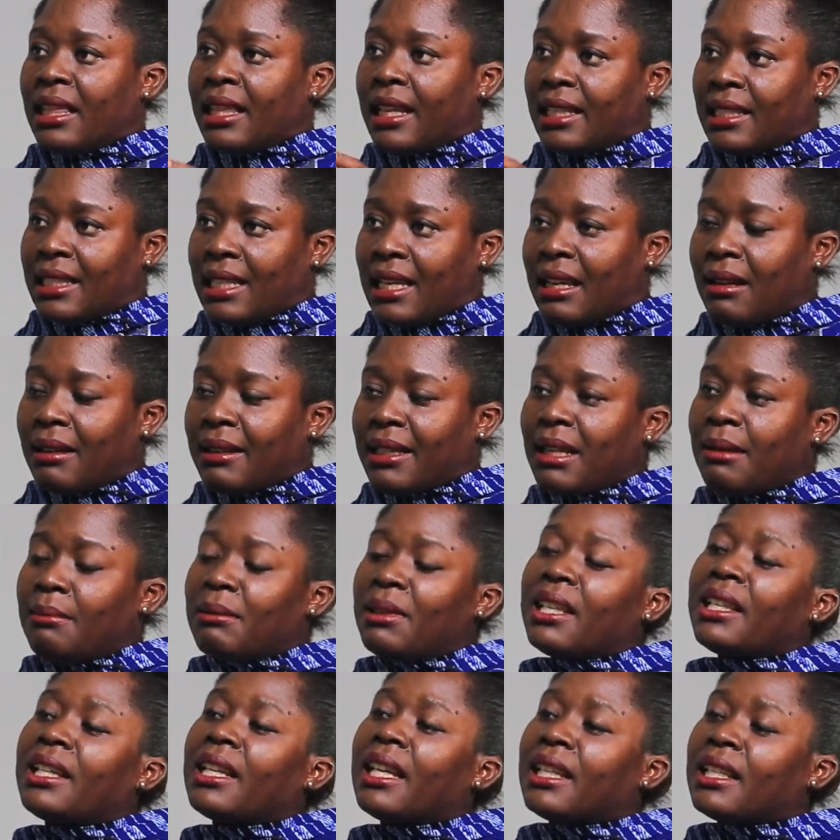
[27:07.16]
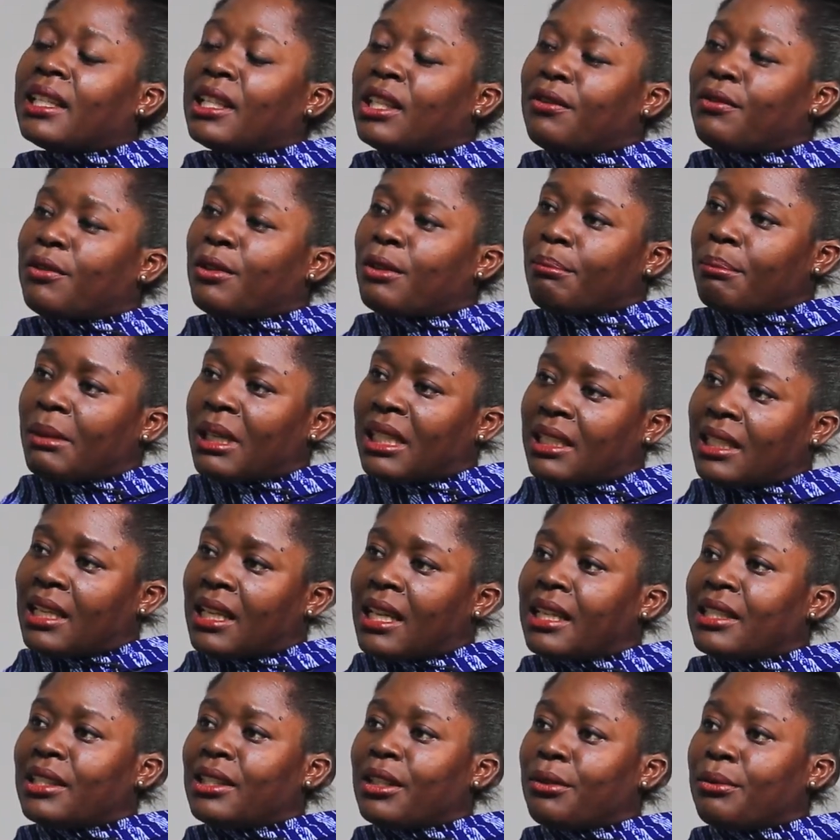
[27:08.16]
And that's how come they can give you
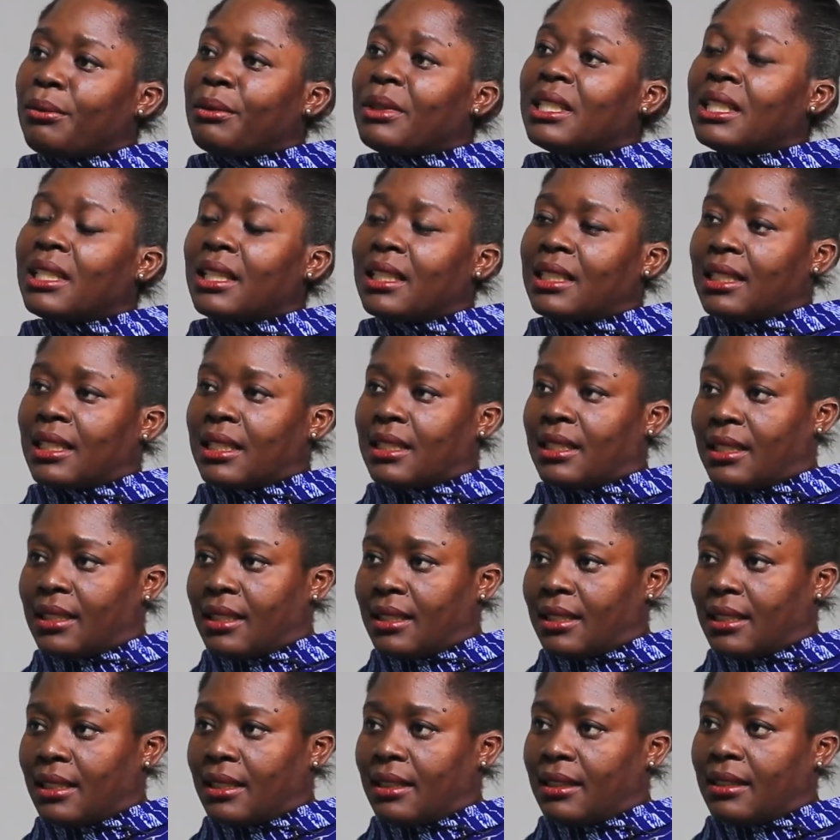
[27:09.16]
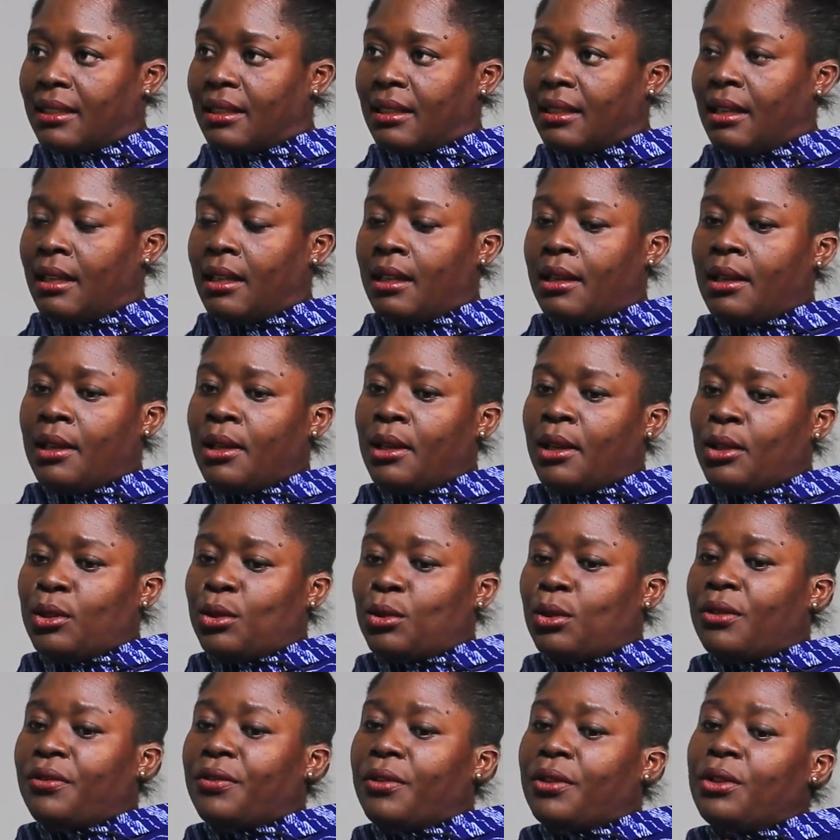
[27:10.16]
money as a research assistant.
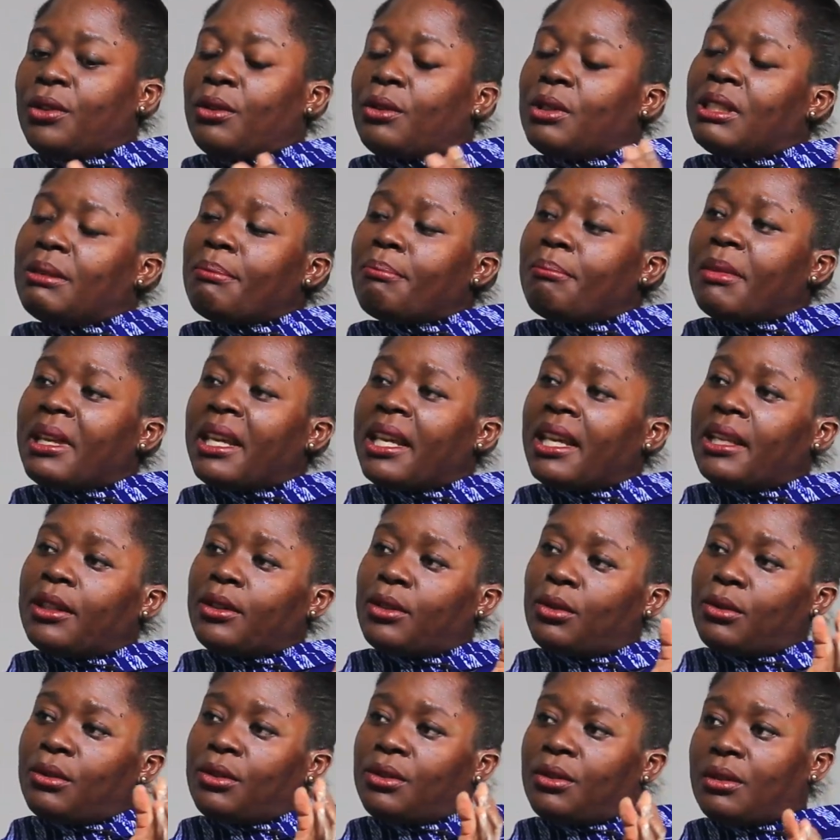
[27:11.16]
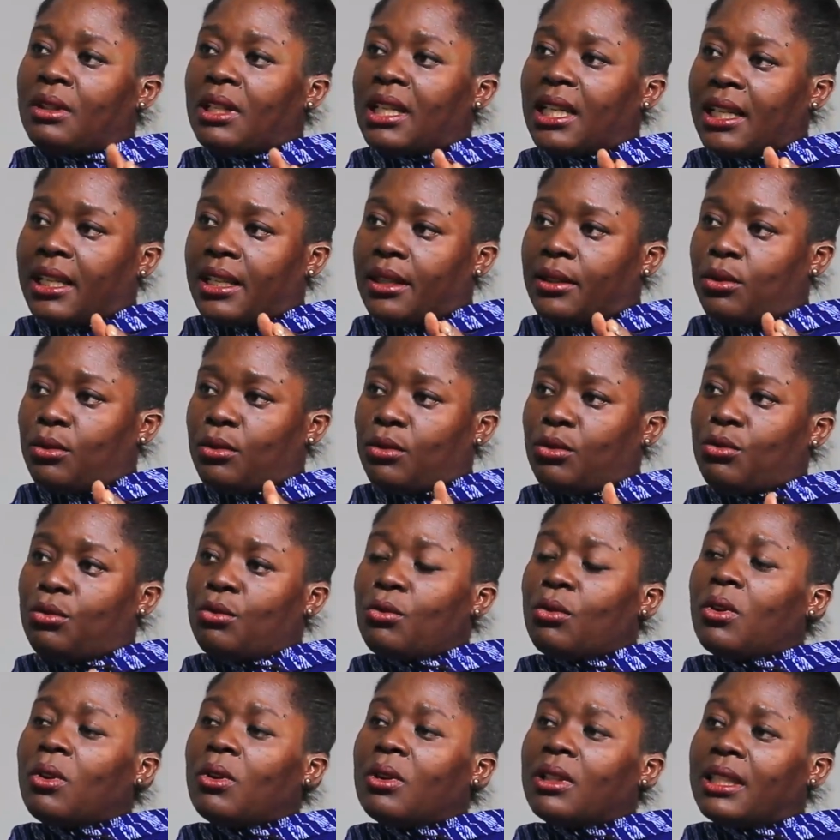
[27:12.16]
So if you use May to July to
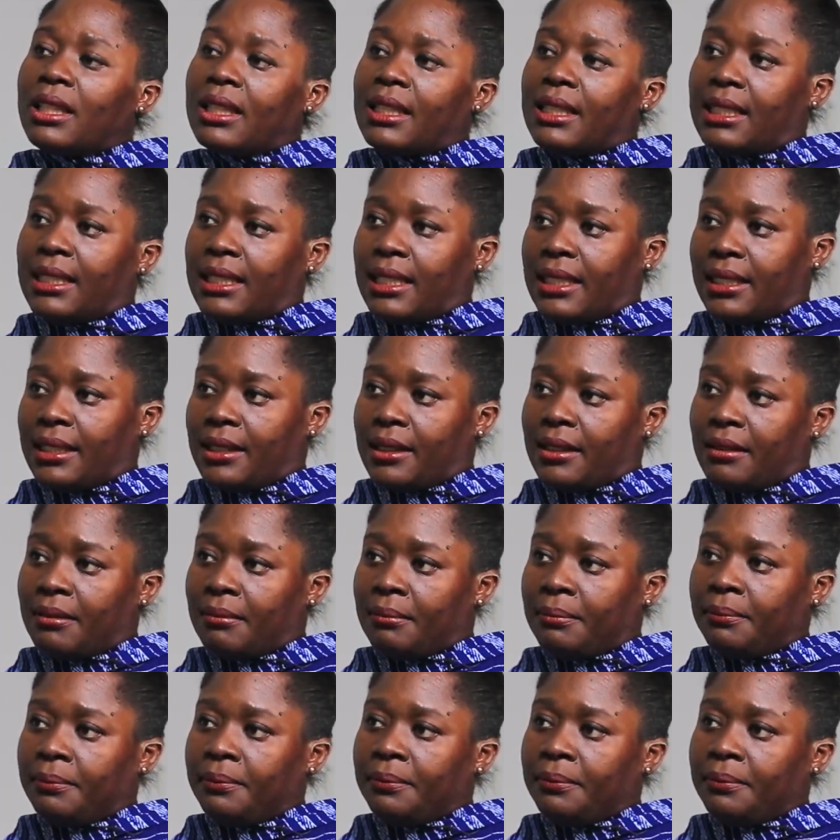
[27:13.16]
do all the search,